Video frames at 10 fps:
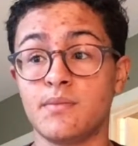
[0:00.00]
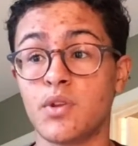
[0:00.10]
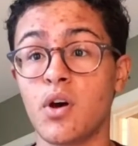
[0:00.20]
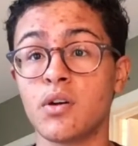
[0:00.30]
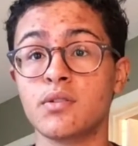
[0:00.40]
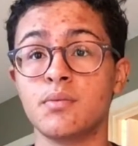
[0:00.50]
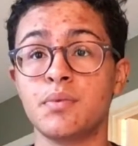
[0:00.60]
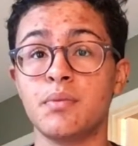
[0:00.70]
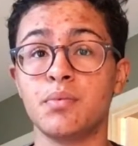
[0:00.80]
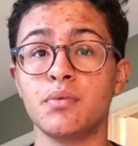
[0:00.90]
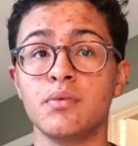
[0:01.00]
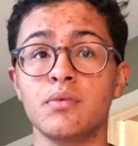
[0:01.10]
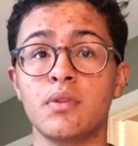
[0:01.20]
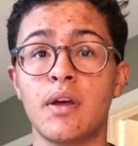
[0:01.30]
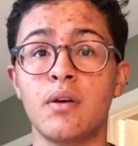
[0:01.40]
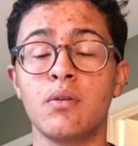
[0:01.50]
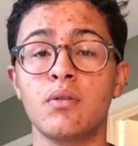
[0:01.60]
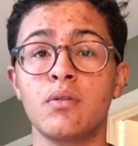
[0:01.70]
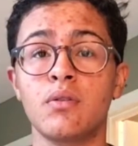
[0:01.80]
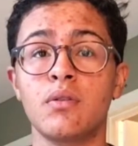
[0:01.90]
talk to people now,
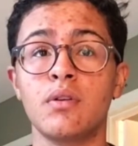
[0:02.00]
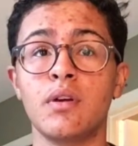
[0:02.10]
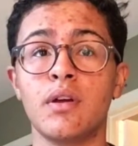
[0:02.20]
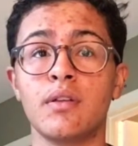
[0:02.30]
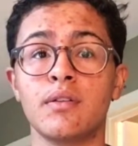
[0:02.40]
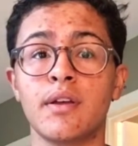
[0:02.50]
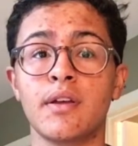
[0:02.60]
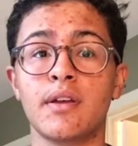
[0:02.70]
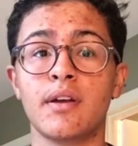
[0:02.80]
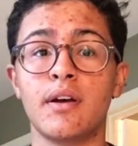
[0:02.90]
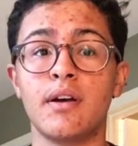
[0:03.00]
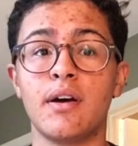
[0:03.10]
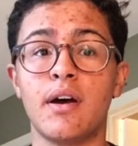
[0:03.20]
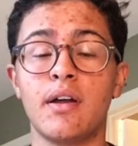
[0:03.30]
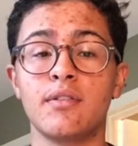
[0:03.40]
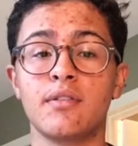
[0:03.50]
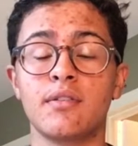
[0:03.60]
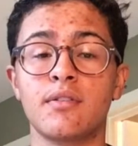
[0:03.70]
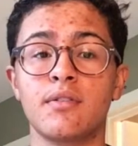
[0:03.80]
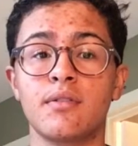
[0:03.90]
and like I
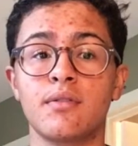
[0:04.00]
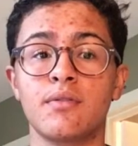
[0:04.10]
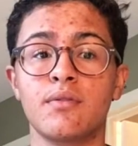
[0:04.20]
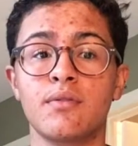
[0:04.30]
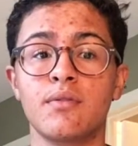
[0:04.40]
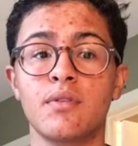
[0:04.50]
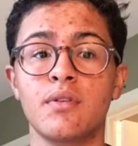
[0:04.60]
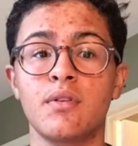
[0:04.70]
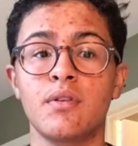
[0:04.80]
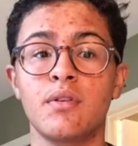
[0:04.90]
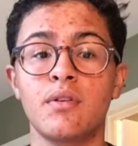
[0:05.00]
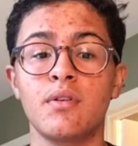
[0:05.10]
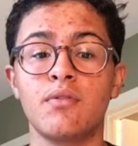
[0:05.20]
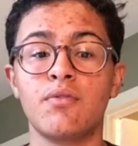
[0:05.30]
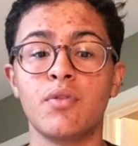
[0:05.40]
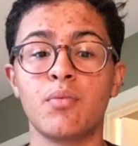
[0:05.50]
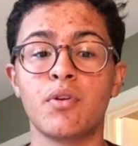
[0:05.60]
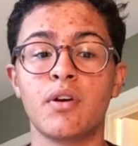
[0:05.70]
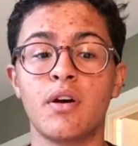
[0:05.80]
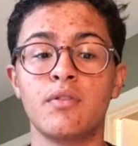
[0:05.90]
just feel more
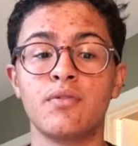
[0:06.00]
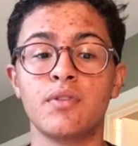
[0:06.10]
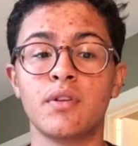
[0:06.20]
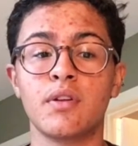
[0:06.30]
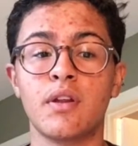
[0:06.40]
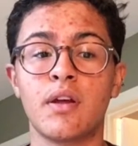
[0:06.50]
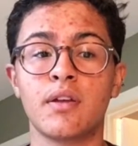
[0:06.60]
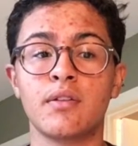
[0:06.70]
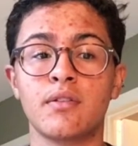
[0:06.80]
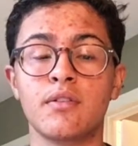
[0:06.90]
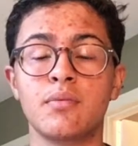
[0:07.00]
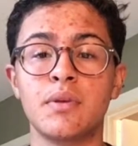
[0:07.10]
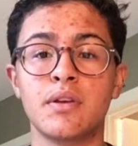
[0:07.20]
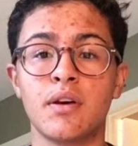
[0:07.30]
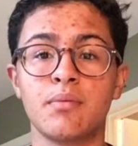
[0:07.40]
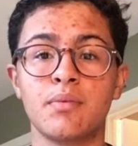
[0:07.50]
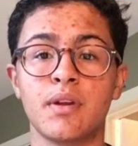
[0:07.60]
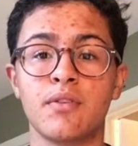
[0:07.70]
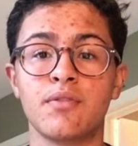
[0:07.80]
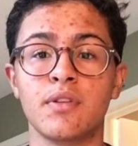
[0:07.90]
confident and I can speak up, and
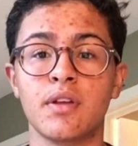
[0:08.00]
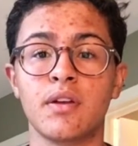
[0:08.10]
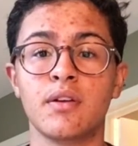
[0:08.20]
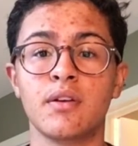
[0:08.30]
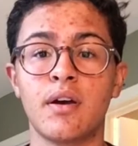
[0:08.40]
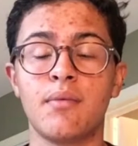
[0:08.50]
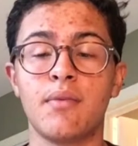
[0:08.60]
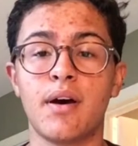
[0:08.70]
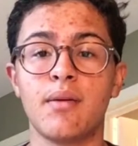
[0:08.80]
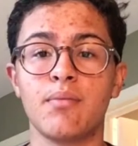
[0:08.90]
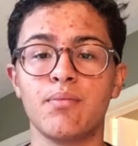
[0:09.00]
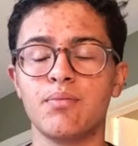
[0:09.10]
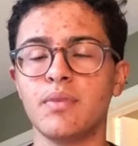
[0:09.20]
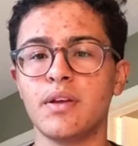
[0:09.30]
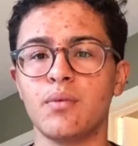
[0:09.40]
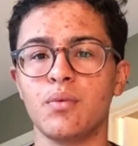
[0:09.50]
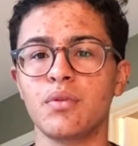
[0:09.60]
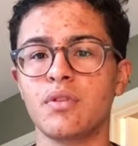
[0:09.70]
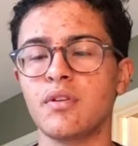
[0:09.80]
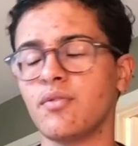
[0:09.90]
I feel like I'm like
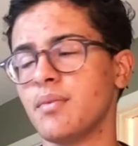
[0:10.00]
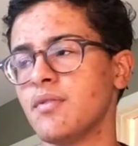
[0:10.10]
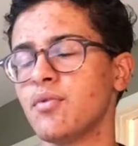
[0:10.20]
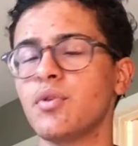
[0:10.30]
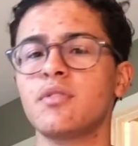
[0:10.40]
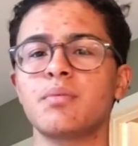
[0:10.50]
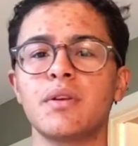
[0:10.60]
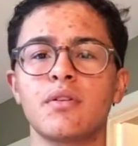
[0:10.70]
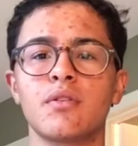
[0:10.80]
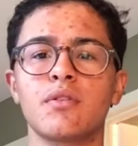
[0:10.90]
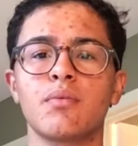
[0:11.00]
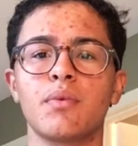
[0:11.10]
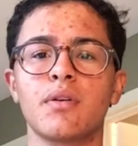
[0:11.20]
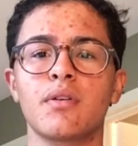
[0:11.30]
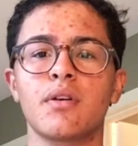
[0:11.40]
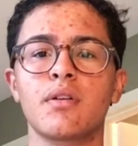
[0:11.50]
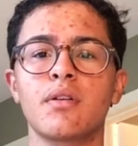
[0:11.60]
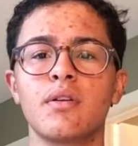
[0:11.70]
worthy of my voice being heard and whatnot,